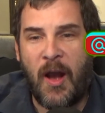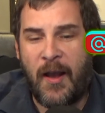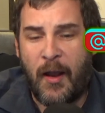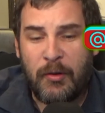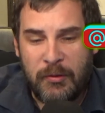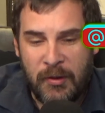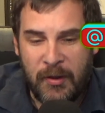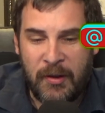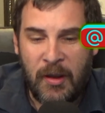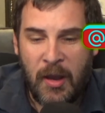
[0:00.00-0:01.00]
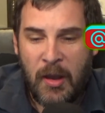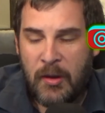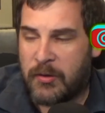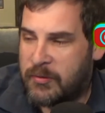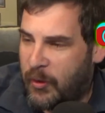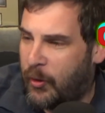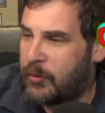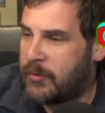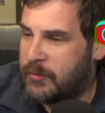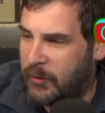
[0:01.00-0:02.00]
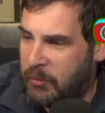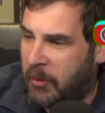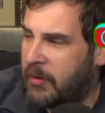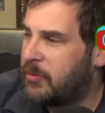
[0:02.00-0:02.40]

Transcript: I actually start streaming